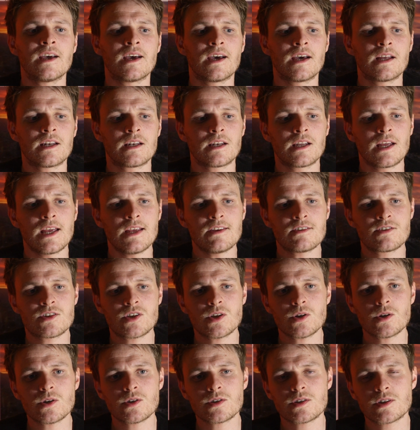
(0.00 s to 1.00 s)
And it's
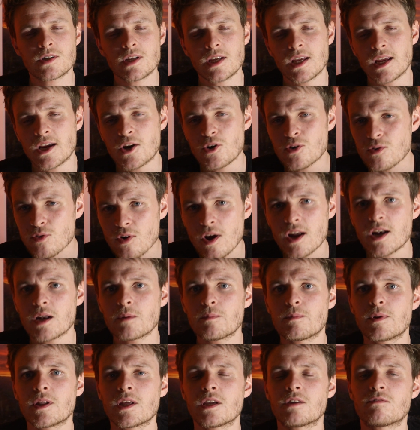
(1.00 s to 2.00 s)
just
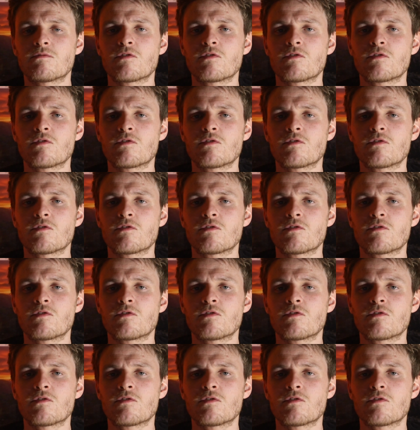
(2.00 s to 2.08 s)
incredibly